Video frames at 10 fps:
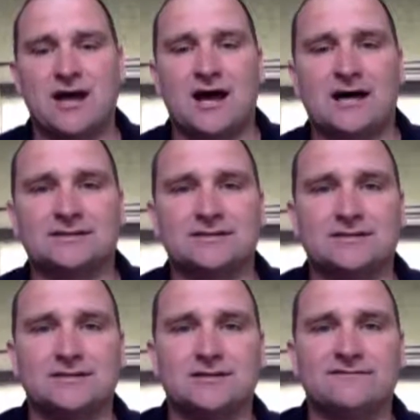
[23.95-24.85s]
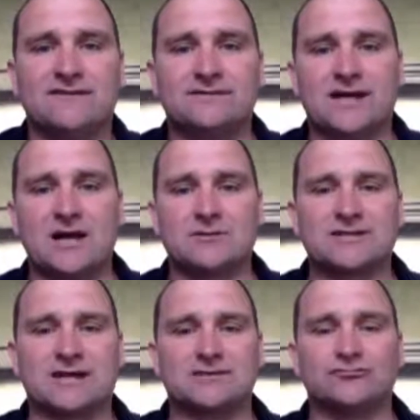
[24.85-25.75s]
at an event I was
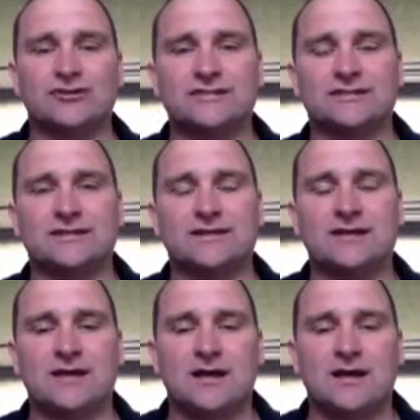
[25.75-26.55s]
at recently.